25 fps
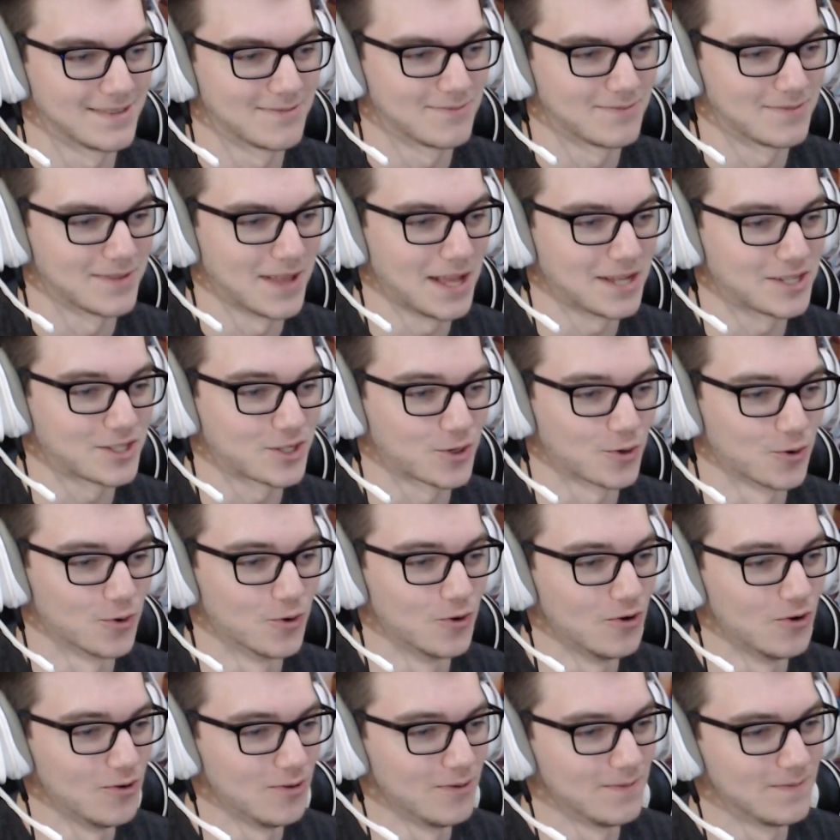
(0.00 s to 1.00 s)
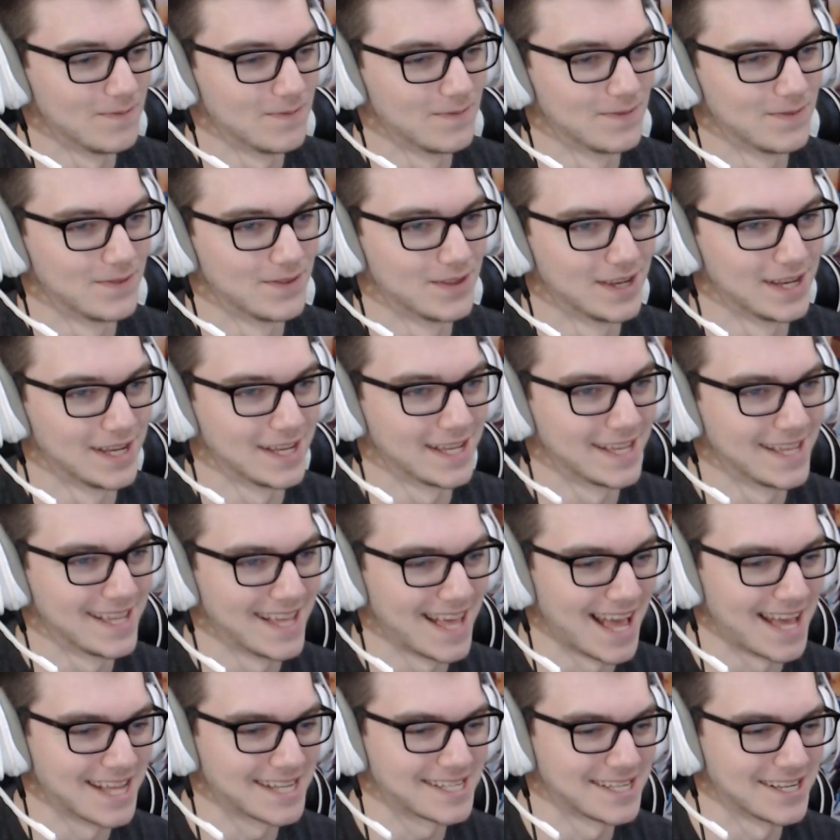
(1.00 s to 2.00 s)
That true?
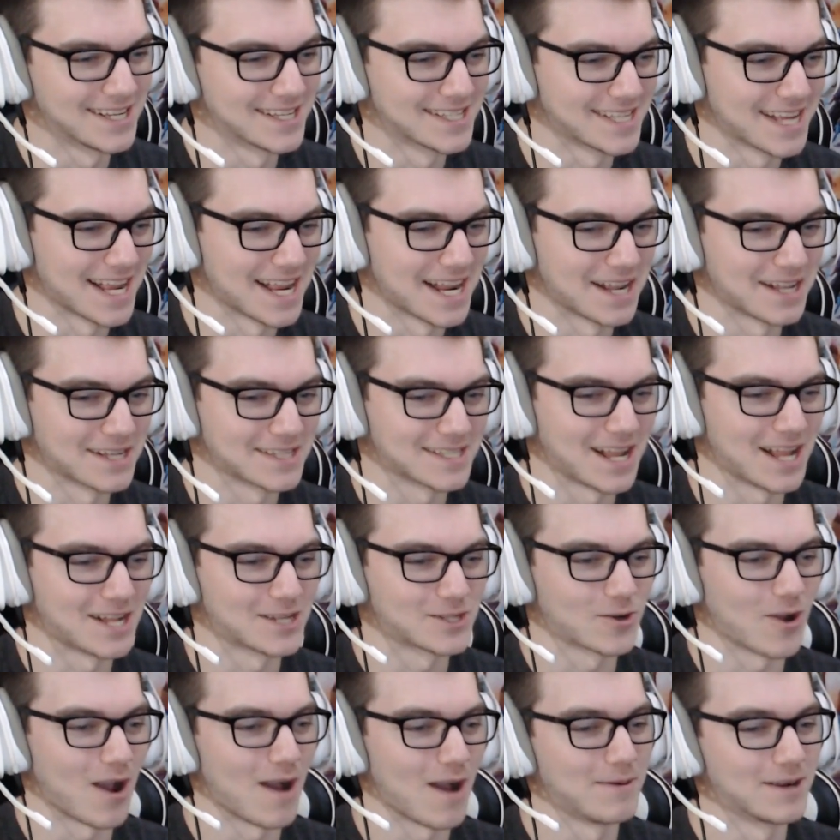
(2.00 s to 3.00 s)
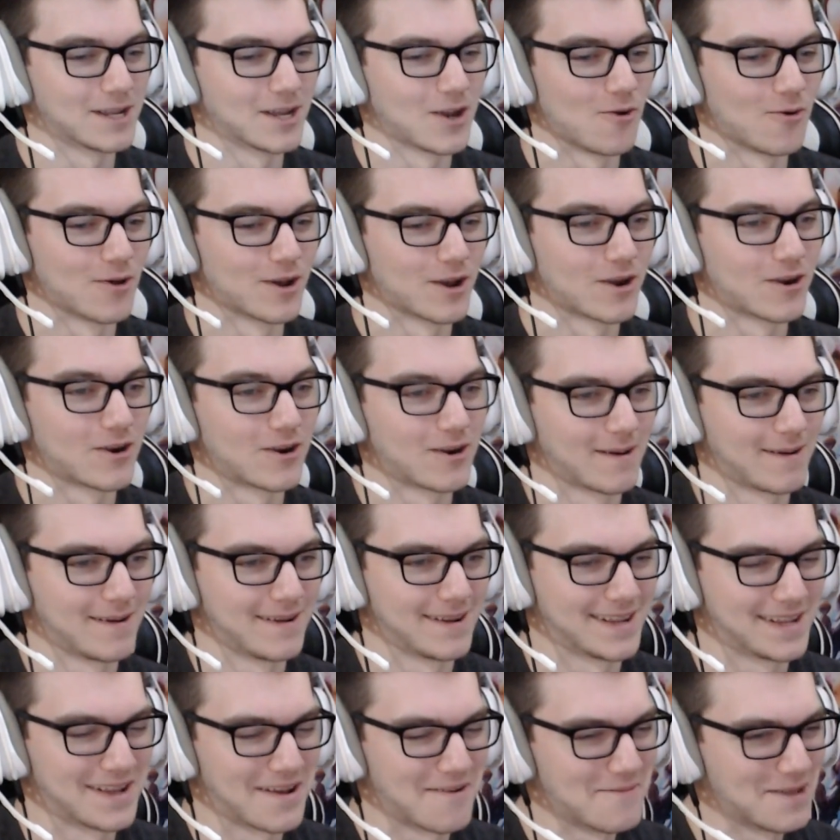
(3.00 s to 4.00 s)
That's just saying it's not true. I'm gonna go with her.
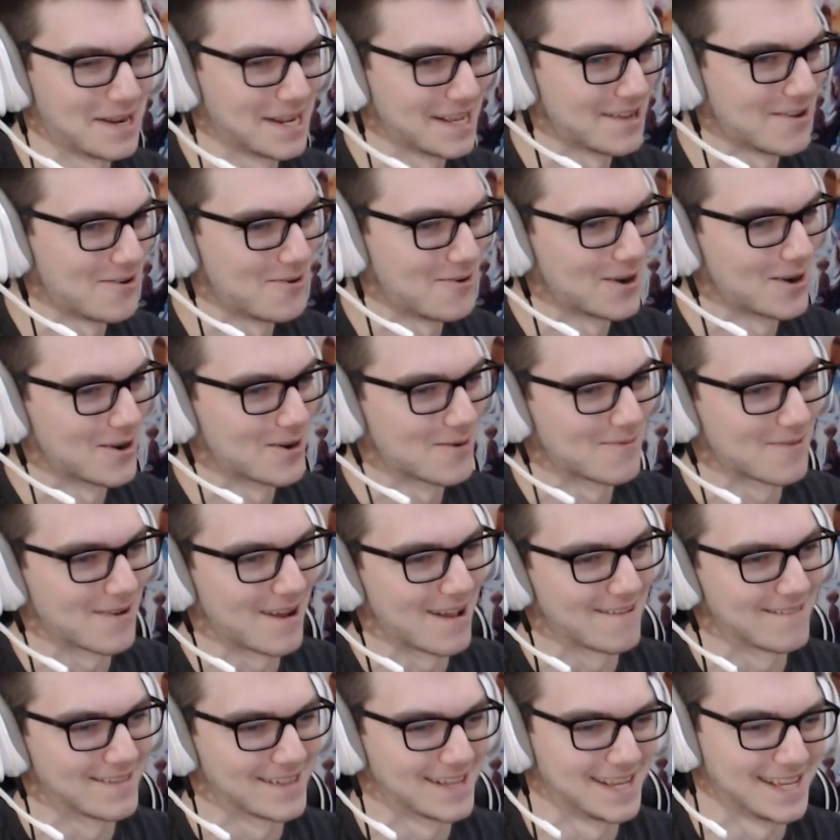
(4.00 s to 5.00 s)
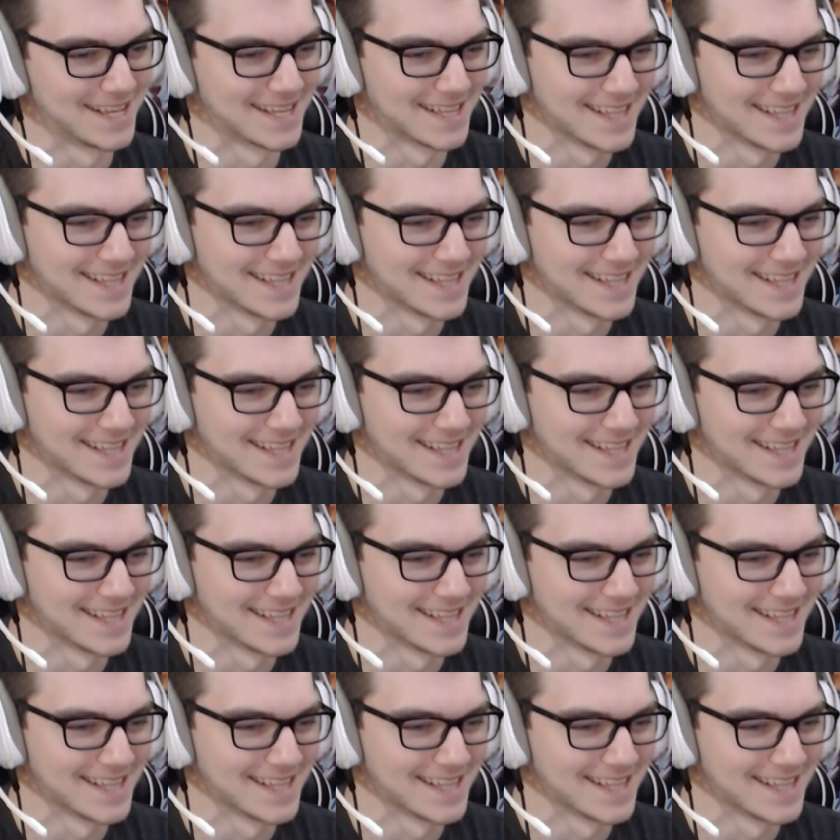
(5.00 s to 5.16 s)
I'm gonna go with her probably.